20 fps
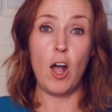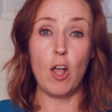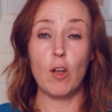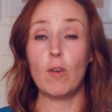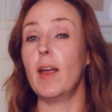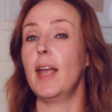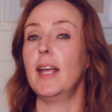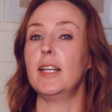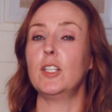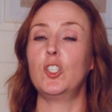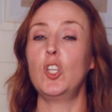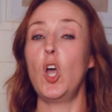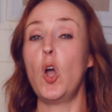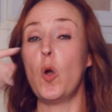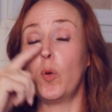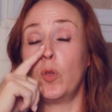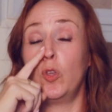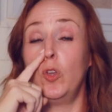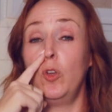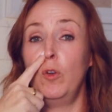All right,
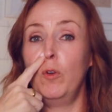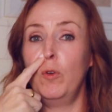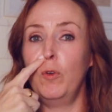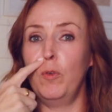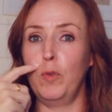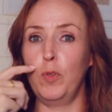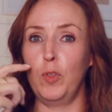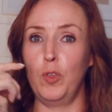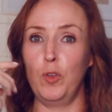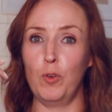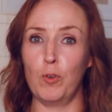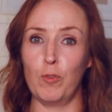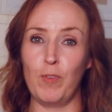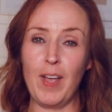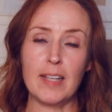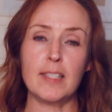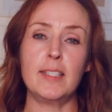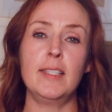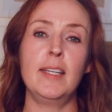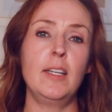so you're
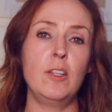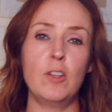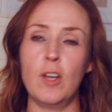vaccinated,